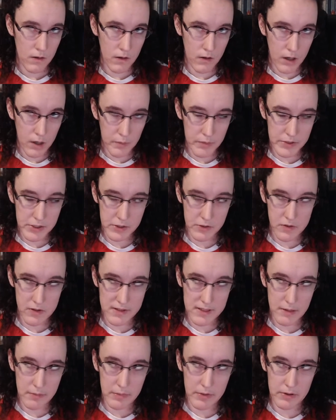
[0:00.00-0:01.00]
up to
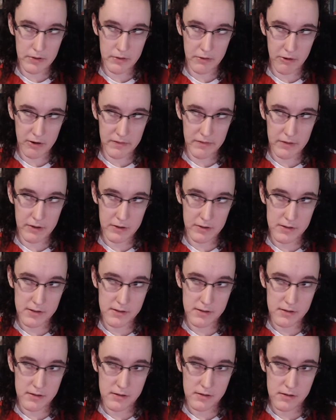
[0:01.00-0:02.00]
December
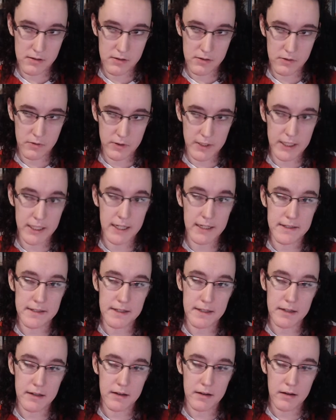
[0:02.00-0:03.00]
31st,
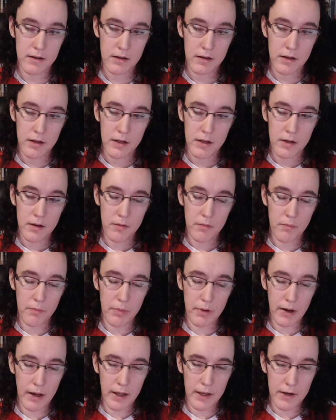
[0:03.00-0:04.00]
2019,
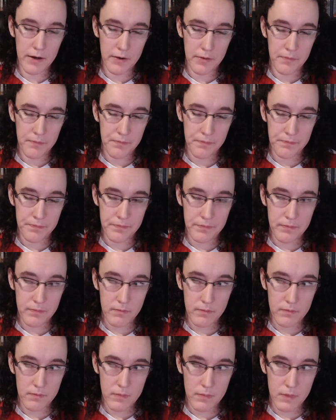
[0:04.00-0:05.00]
but
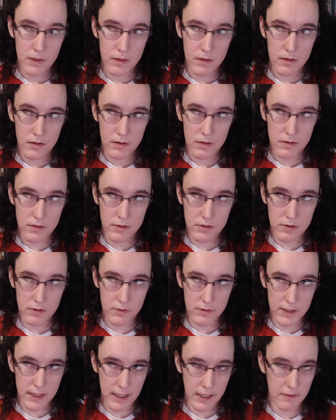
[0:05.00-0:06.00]
to
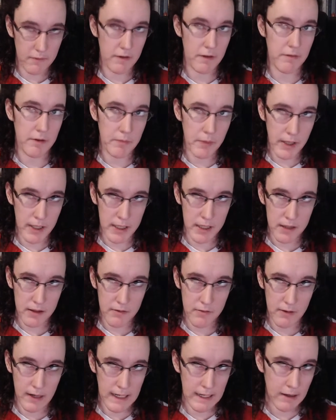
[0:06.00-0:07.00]
the end of every
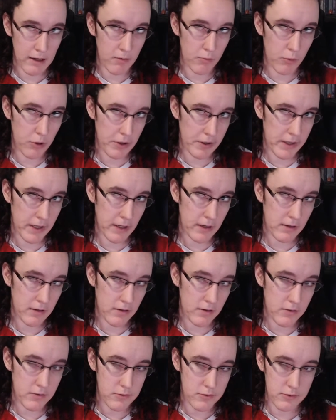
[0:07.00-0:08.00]
month. Right now I'm working
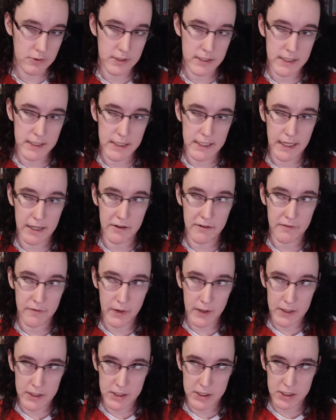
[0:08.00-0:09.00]
toward the end of
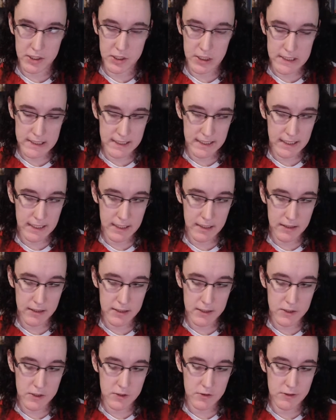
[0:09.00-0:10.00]
March and trying to get
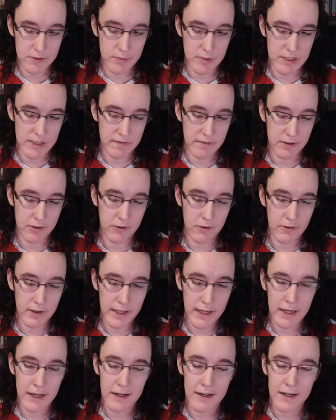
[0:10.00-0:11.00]
to a specific goal
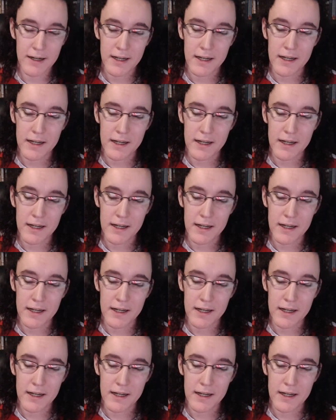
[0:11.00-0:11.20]
there.